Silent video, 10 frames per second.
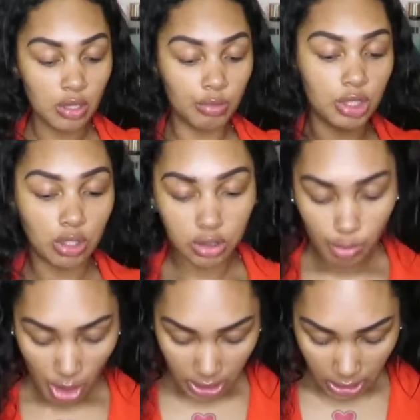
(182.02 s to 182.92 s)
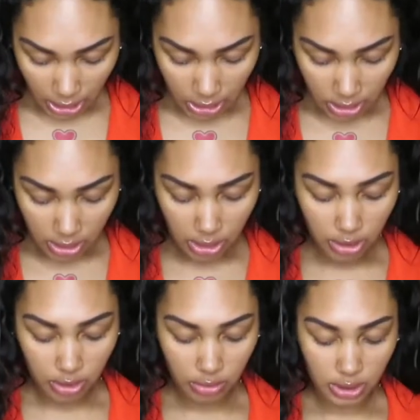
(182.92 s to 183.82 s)
But the only part that isn't
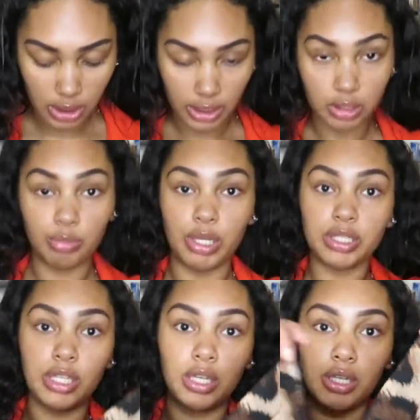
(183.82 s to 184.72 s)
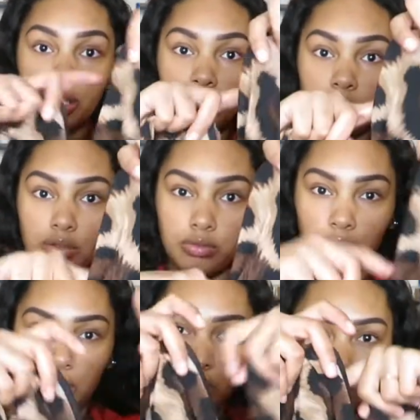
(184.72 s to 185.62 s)
see-through is, like, the breast area, so right
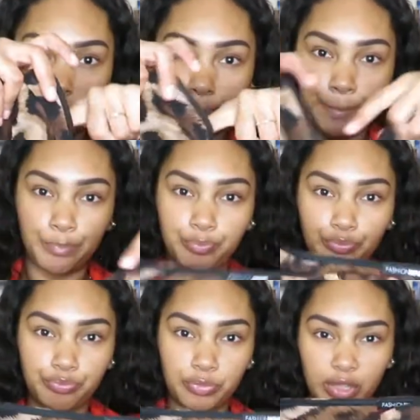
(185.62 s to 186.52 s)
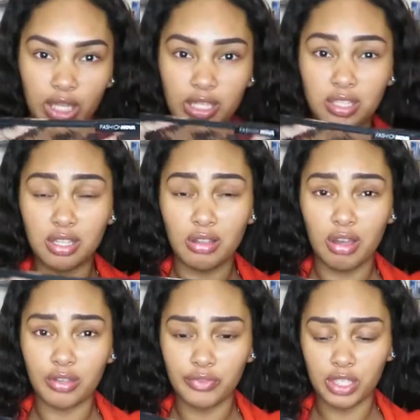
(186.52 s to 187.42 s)
here. And it's a
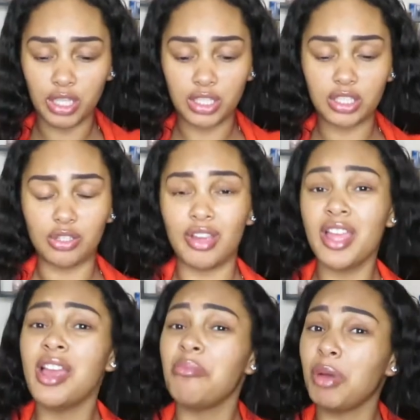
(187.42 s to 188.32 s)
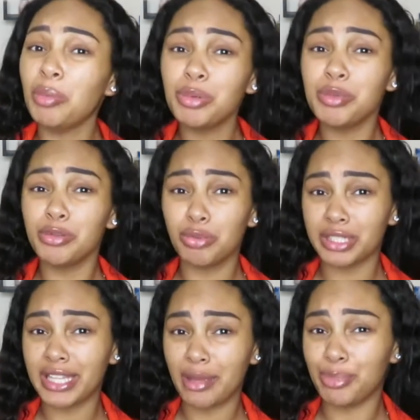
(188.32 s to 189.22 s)
long V-neck, too. My boobies
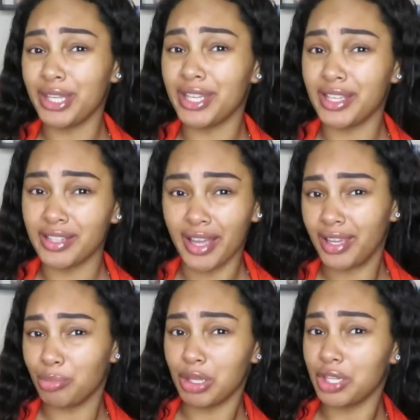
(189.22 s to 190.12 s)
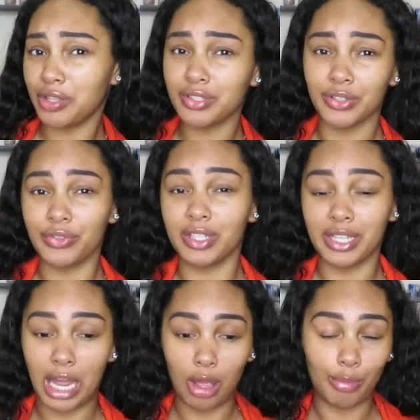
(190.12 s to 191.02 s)
weren't that big, like, big enough to fill
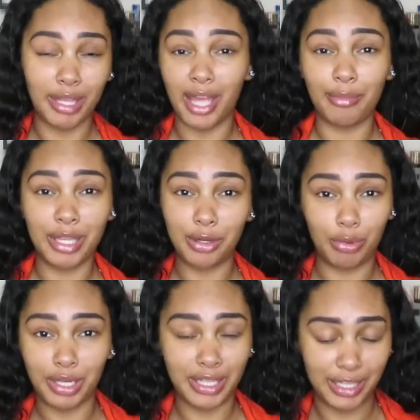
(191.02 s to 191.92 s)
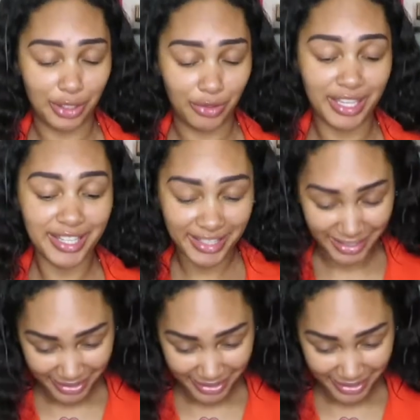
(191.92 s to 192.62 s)
it out, but I made it work anyway.